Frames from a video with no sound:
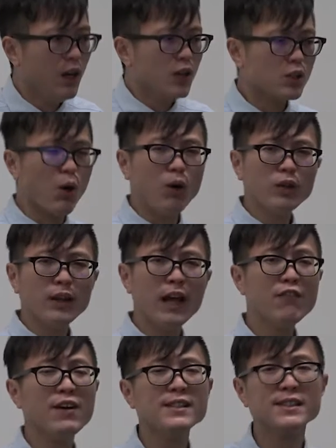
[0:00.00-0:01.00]
So on the
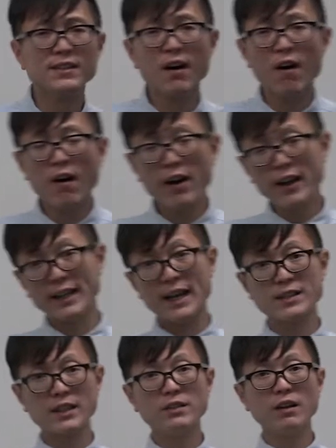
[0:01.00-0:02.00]
left-hand side,
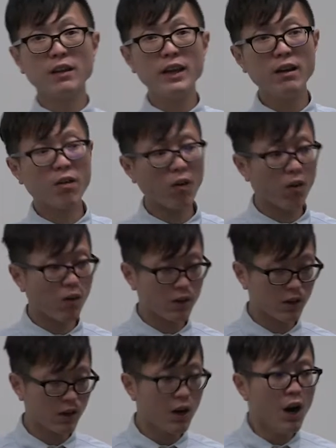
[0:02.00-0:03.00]
as in the
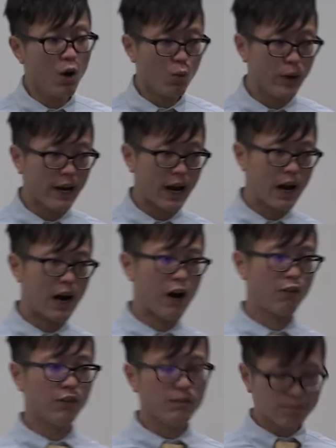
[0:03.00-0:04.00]
Lee-Corder, we have